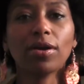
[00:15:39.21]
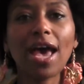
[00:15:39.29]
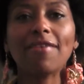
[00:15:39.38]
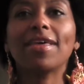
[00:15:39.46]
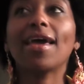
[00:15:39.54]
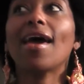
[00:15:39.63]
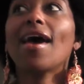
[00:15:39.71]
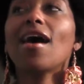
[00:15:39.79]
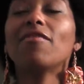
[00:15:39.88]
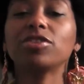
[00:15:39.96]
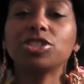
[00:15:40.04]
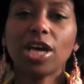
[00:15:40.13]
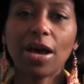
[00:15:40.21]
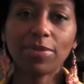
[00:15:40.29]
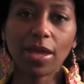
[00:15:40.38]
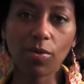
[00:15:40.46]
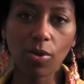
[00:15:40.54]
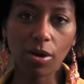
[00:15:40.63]
Have they ever
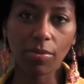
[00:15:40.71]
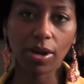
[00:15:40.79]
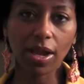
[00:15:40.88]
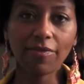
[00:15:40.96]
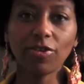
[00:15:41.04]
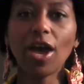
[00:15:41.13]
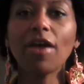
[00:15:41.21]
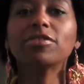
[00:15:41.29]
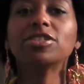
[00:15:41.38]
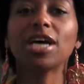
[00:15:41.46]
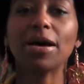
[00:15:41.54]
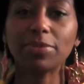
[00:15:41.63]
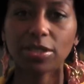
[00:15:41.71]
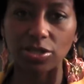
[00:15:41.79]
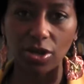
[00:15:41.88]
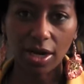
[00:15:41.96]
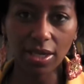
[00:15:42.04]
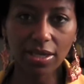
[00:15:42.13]
shopped at Walmart? Have you ever shopped at
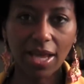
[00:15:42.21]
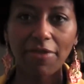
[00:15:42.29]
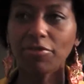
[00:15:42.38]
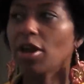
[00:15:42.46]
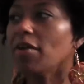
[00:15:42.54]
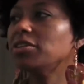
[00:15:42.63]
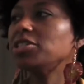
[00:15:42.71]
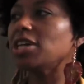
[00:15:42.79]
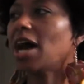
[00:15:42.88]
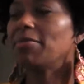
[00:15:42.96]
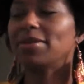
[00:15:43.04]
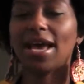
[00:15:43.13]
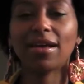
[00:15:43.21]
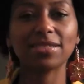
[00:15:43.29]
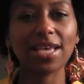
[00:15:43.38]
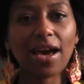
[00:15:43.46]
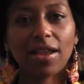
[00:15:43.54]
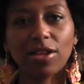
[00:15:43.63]
Target? Have you ever shopped
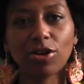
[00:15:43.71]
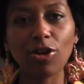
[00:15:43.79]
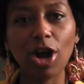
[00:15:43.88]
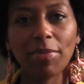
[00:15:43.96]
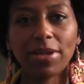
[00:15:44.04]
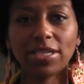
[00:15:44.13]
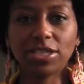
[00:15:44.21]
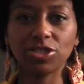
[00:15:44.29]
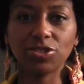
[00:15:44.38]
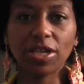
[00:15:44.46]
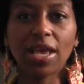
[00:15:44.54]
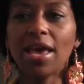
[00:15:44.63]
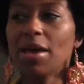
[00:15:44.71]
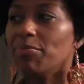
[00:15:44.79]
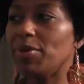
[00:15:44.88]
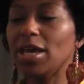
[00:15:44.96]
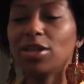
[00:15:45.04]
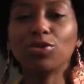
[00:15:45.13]
downtown in the garment district,
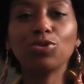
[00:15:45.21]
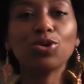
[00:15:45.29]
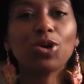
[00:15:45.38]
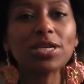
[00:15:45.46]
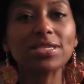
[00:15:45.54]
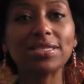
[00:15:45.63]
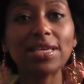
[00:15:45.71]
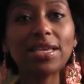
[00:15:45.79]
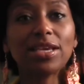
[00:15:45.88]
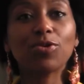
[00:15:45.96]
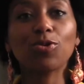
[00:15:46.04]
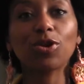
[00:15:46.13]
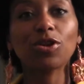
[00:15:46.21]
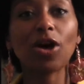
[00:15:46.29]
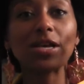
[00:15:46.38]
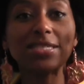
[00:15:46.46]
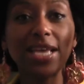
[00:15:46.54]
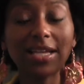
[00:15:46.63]
be it New York City or
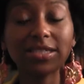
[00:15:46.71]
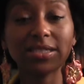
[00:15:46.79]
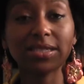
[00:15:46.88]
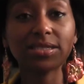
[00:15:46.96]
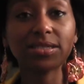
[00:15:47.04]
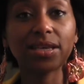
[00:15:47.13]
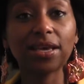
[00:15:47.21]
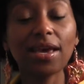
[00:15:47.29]
Los Angeles?